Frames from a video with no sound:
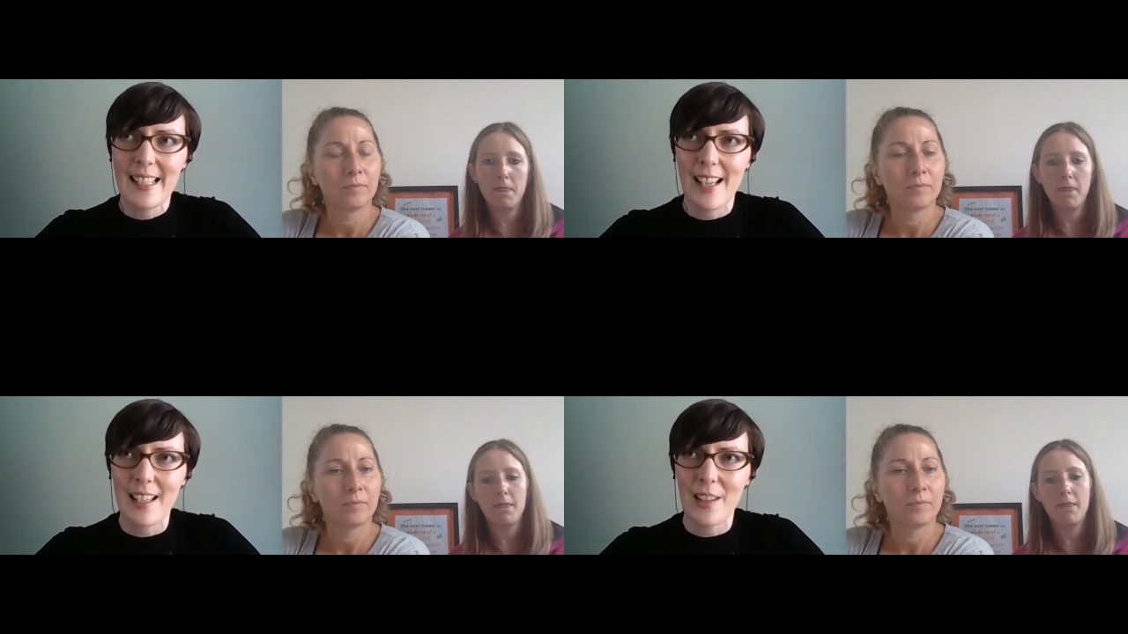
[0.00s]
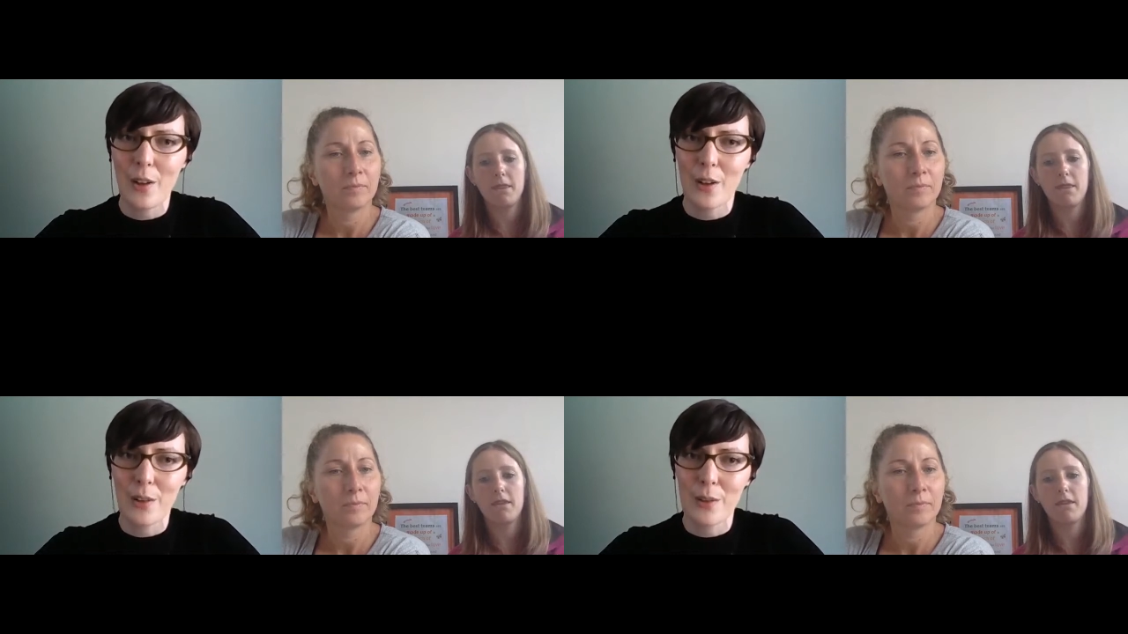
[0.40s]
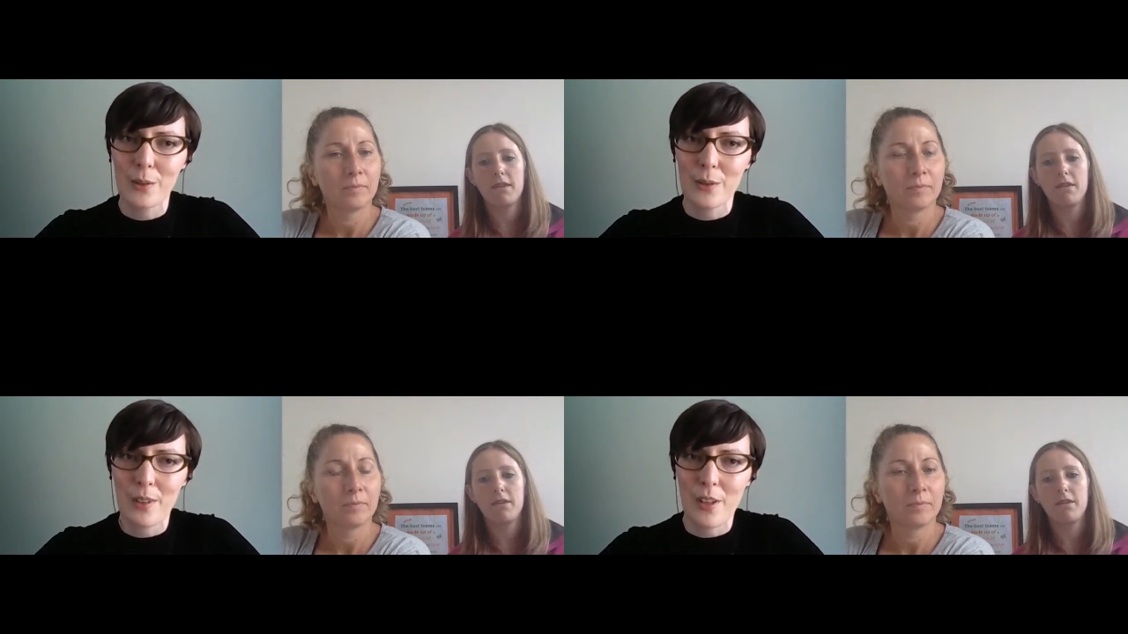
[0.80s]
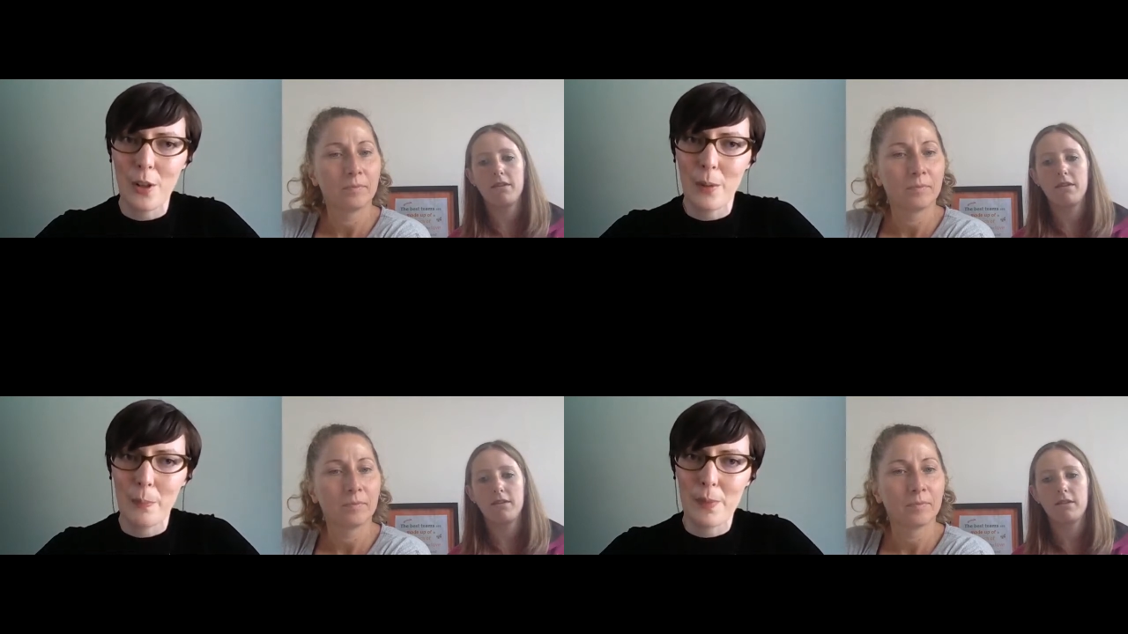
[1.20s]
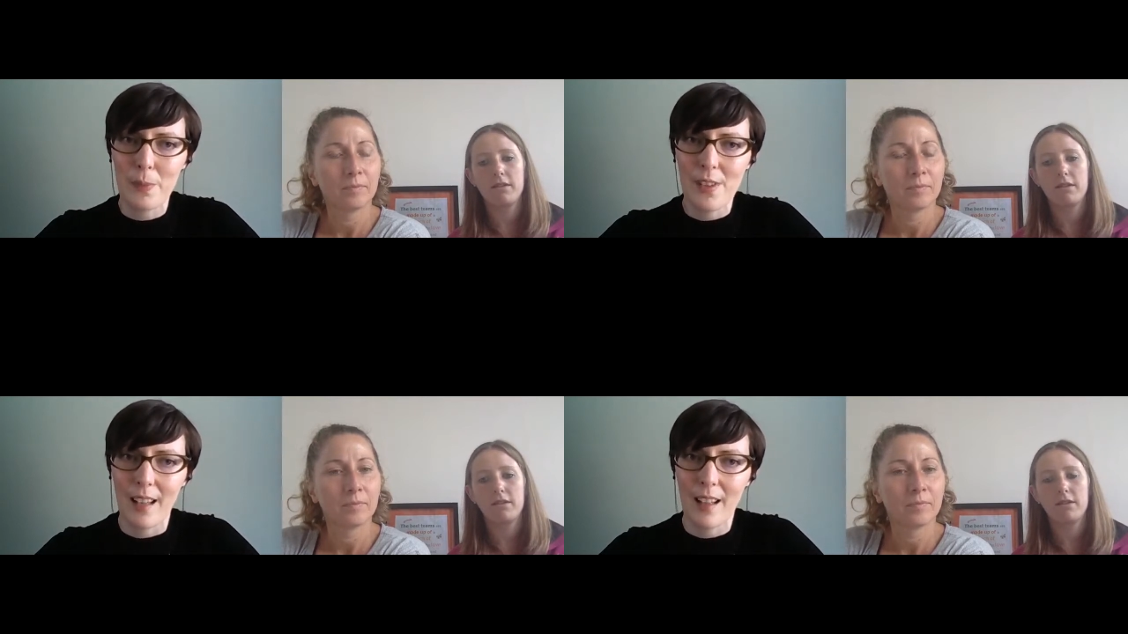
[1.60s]
Speaker 1: take on all the job
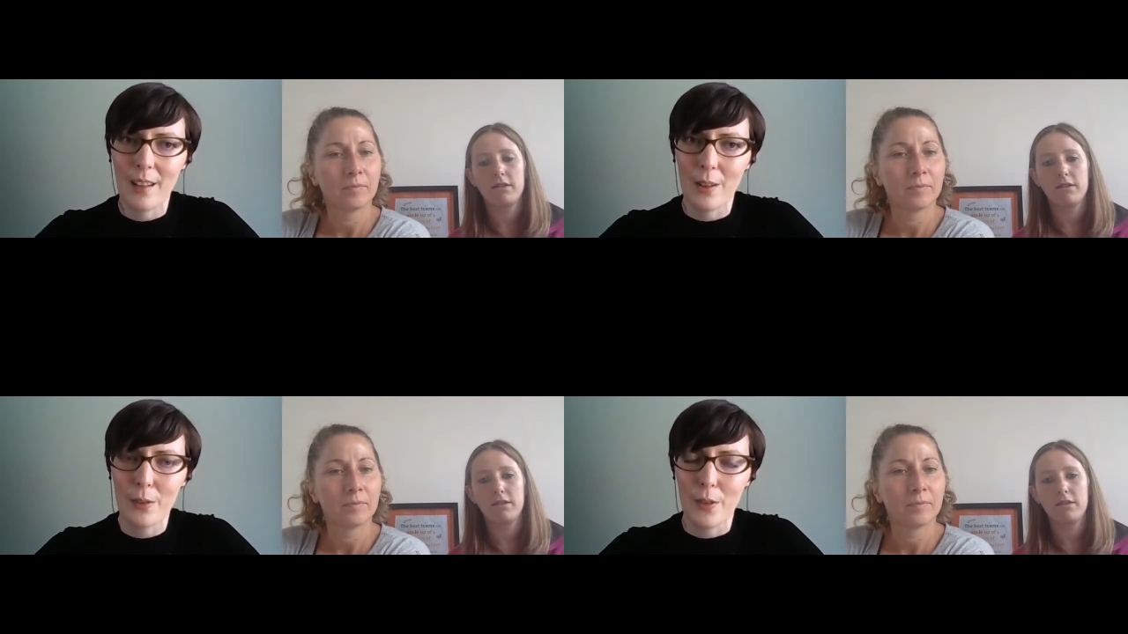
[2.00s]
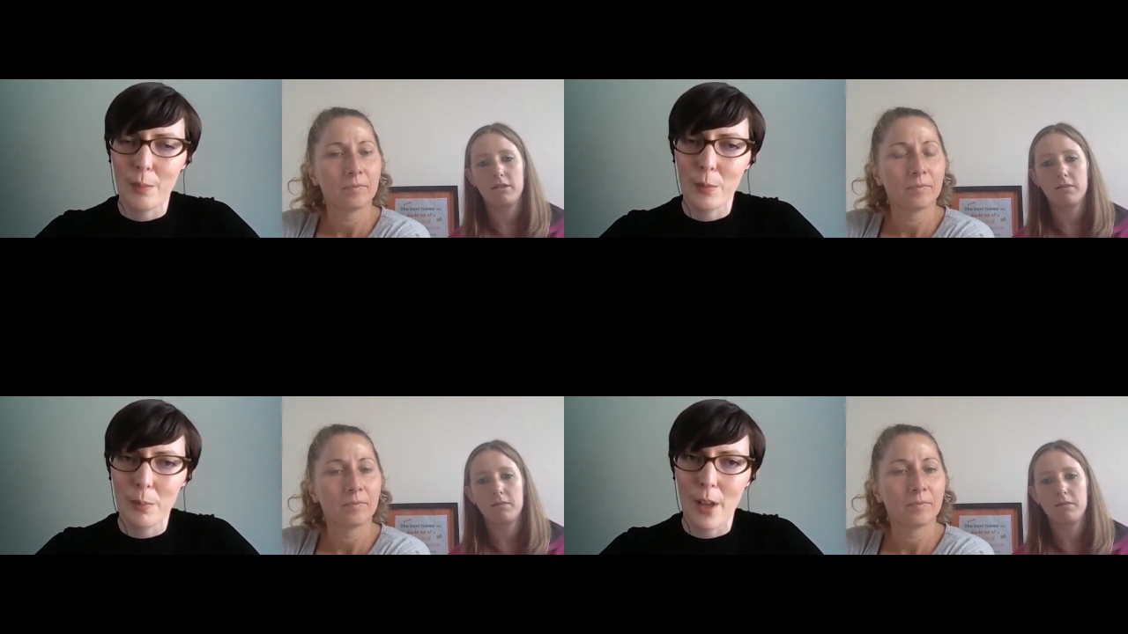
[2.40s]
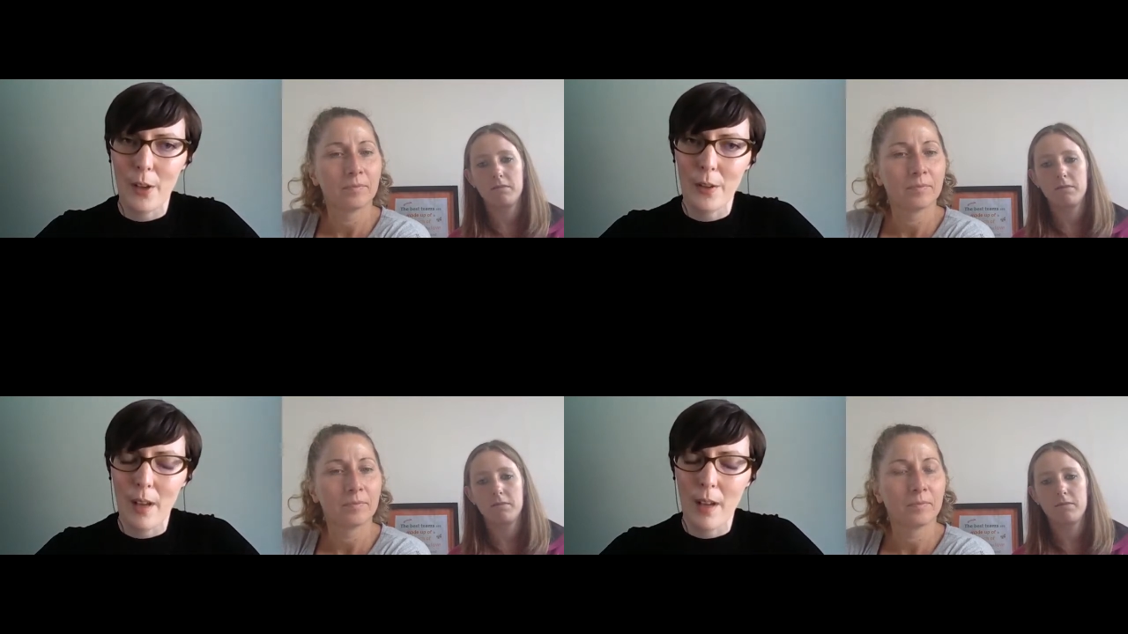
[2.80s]
that lots of small uh,